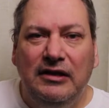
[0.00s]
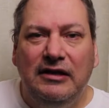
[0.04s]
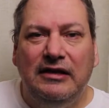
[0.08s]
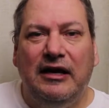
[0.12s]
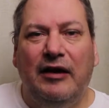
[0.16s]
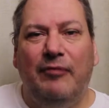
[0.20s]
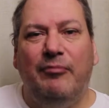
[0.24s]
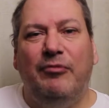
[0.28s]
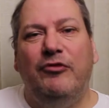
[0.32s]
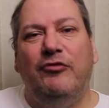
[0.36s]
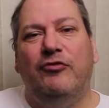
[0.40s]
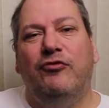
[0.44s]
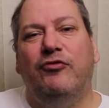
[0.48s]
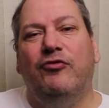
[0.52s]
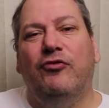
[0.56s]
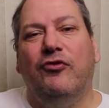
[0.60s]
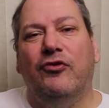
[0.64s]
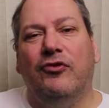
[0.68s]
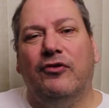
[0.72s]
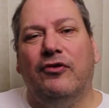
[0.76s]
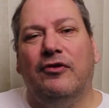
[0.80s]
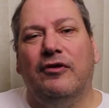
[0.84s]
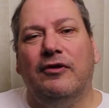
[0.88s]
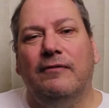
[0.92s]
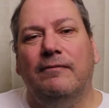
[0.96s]
Now
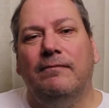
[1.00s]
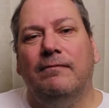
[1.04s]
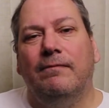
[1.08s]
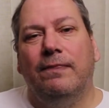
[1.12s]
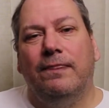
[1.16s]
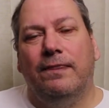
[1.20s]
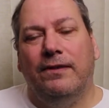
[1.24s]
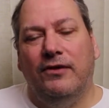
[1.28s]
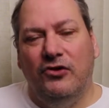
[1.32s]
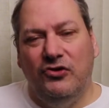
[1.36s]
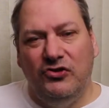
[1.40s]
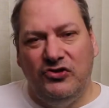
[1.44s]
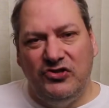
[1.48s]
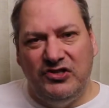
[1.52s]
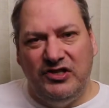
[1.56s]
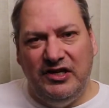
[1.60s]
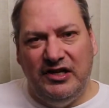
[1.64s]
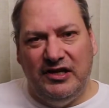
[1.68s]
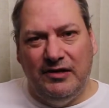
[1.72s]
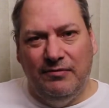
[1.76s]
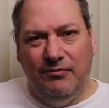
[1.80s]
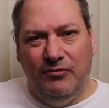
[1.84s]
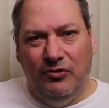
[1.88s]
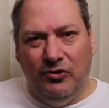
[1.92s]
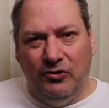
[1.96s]
before you
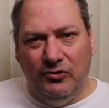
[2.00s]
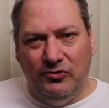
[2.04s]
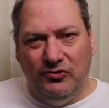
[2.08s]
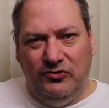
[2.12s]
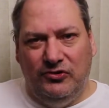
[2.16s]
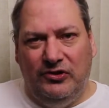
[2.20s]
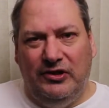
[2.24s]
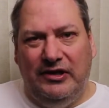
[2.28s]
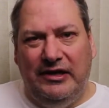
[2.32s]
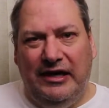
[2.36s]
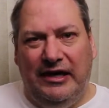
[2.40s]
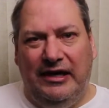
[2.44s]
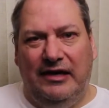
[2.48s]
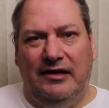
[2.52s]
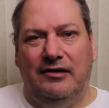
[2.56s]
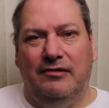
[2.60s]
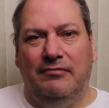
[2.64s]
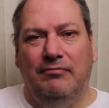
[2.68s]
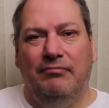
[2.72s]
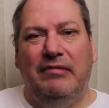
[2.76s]
stick them all together,